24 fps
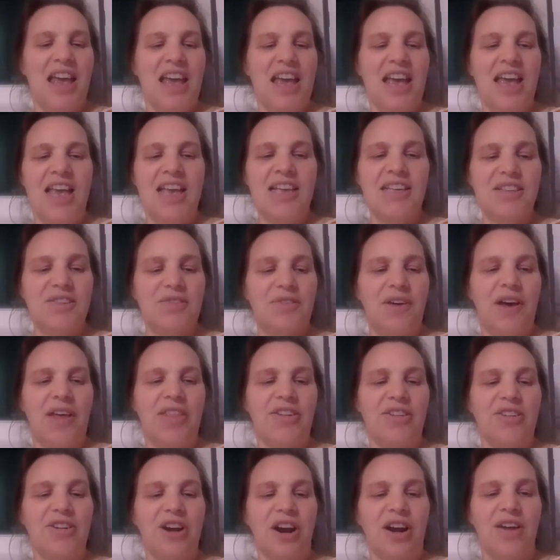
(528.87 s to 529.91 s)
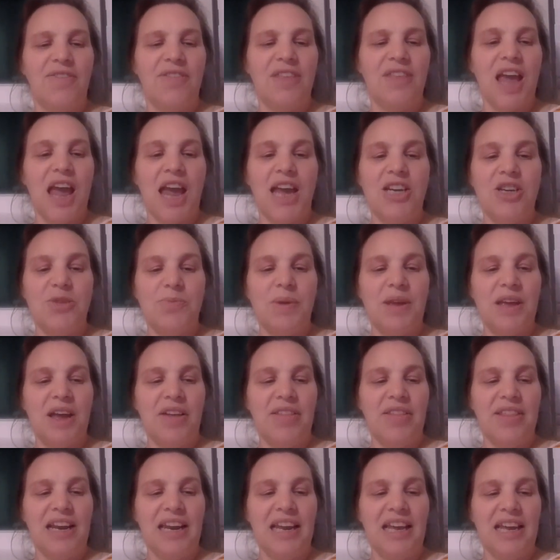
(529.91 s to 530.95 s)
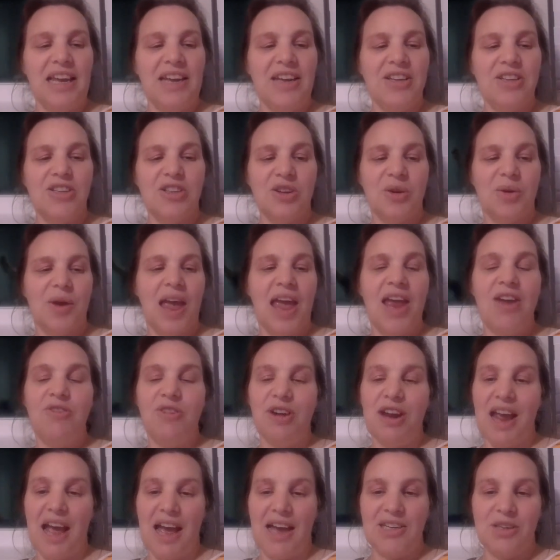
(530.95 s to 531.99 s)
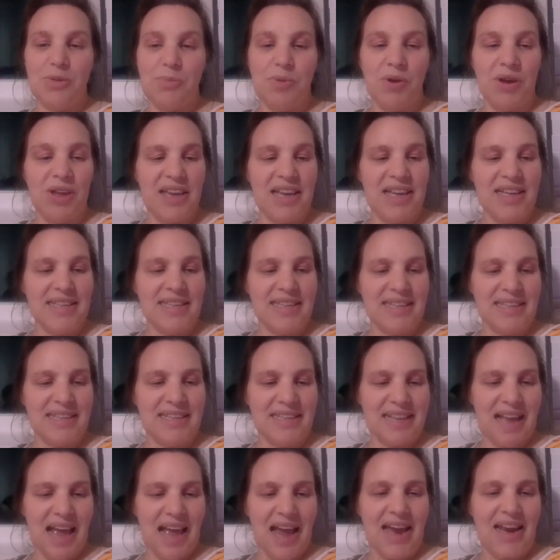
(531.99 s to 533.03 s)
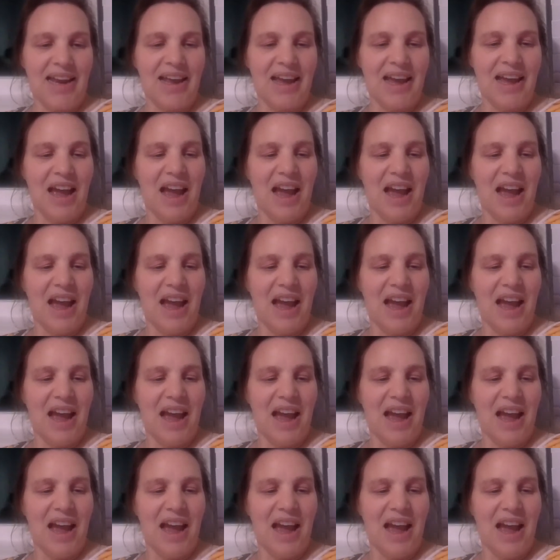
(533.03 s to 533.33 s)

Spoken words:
His father carved the HP on the lid, so Henry had to put his inside.